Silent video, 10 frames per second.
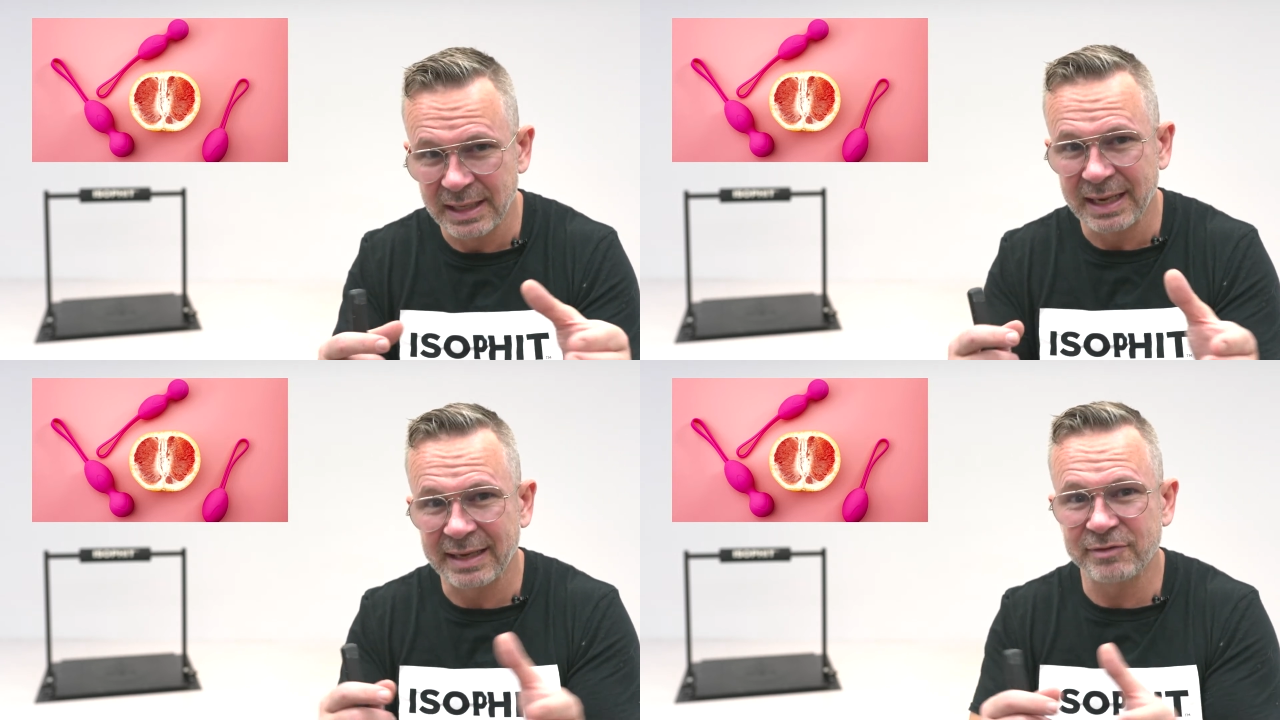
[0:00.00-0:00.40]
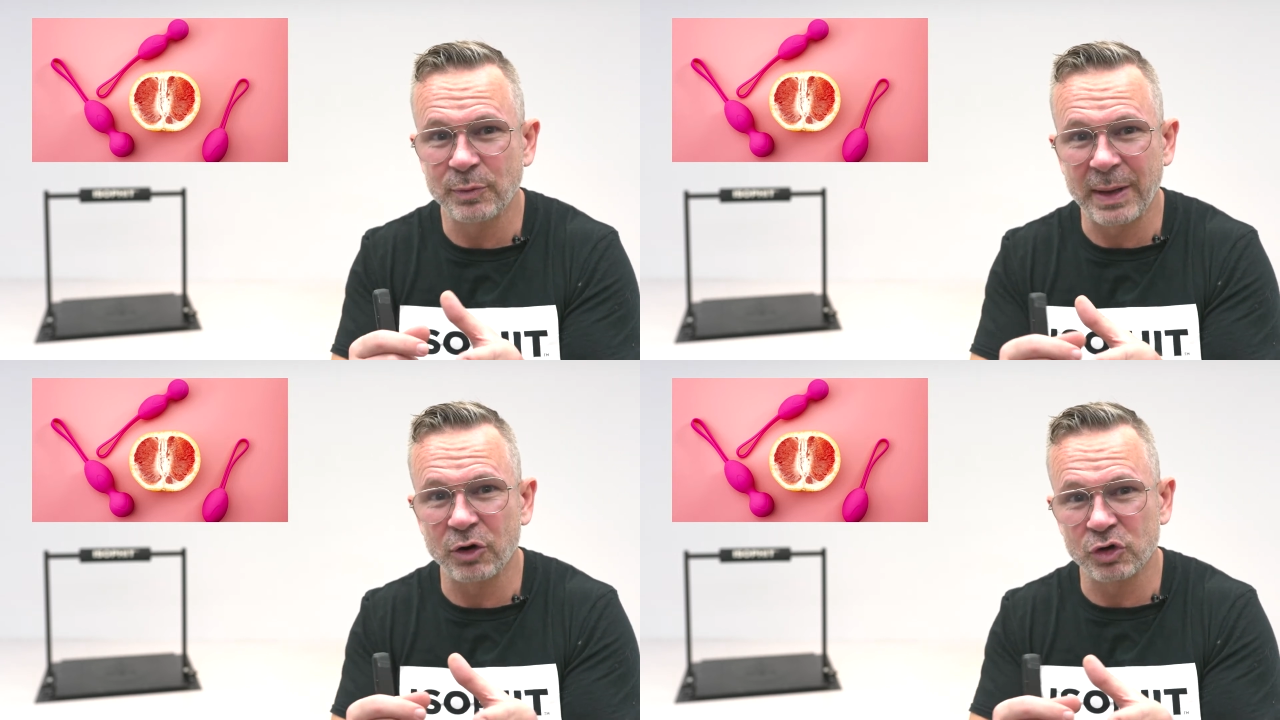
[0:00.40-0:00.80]
gives you
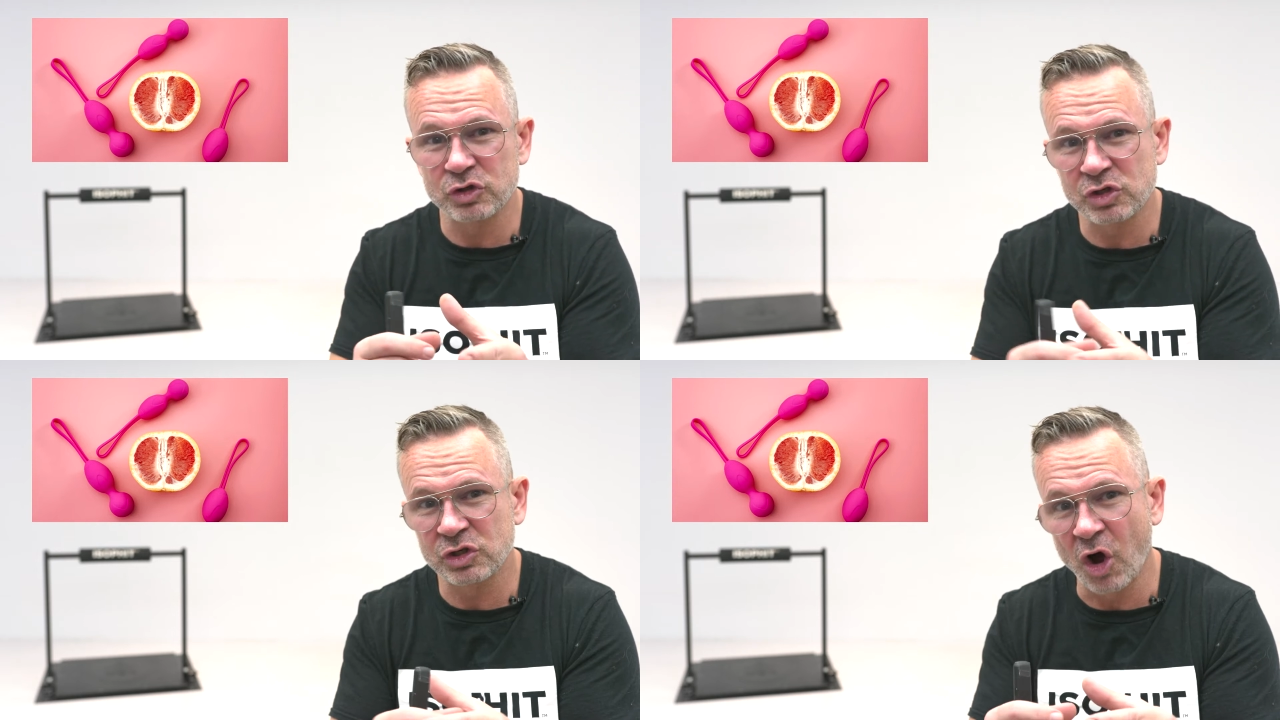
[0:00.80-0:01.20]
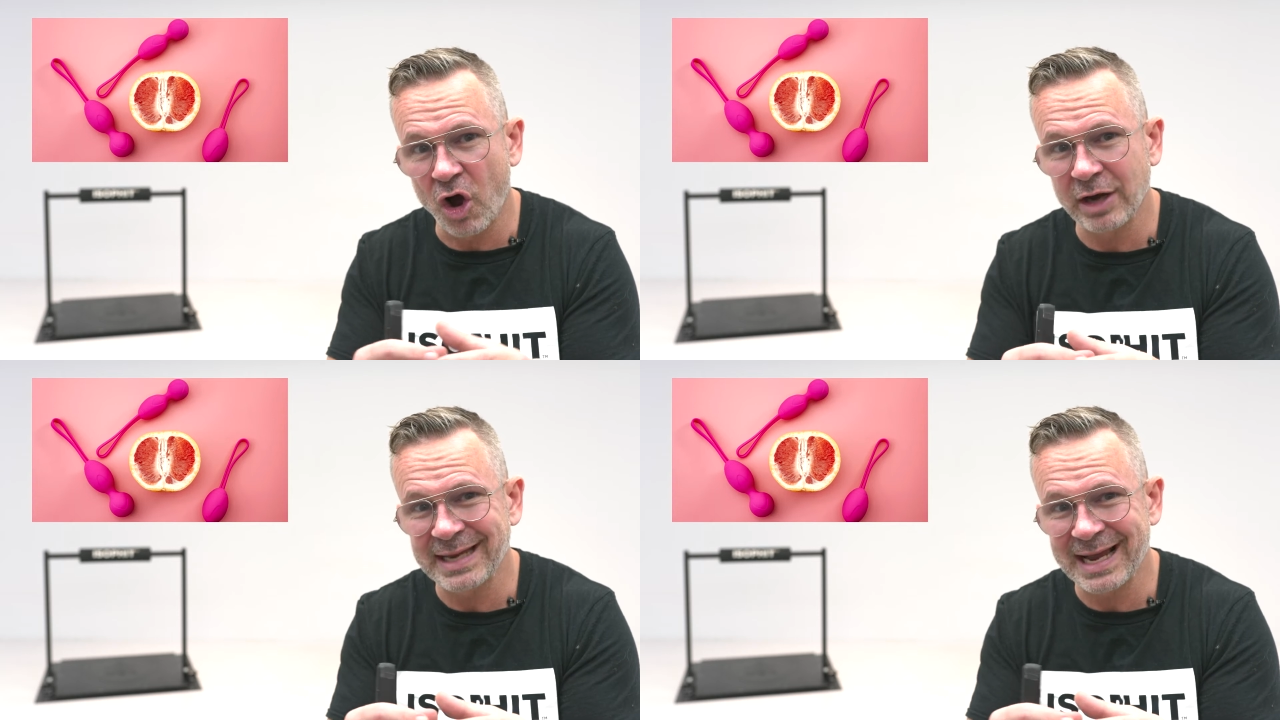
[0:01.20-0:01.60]
better
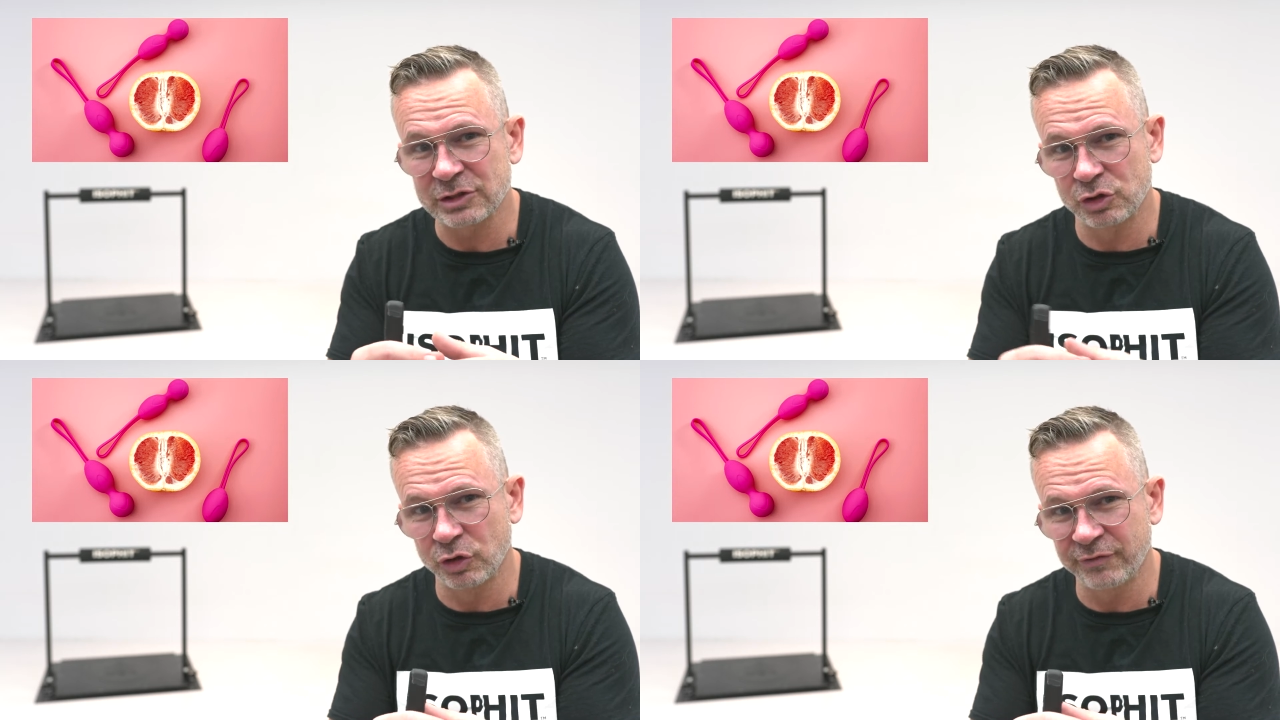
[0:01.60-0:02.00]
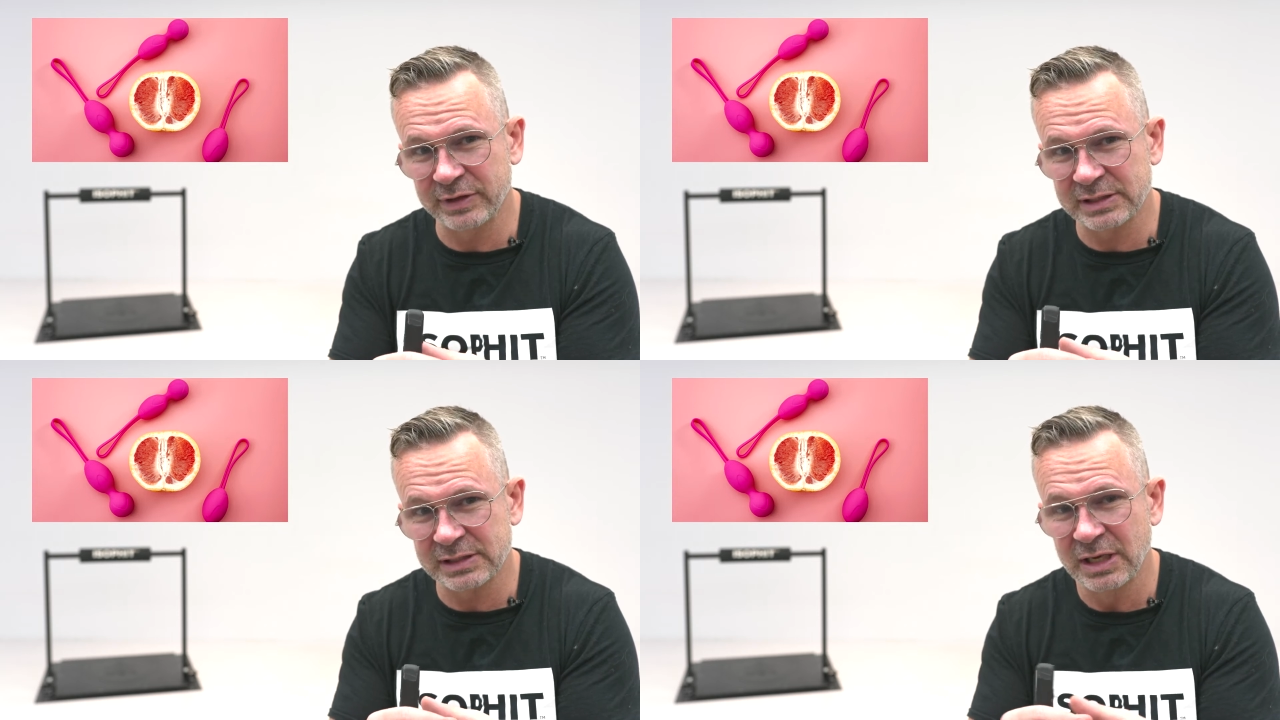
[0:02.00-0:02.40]
contact surface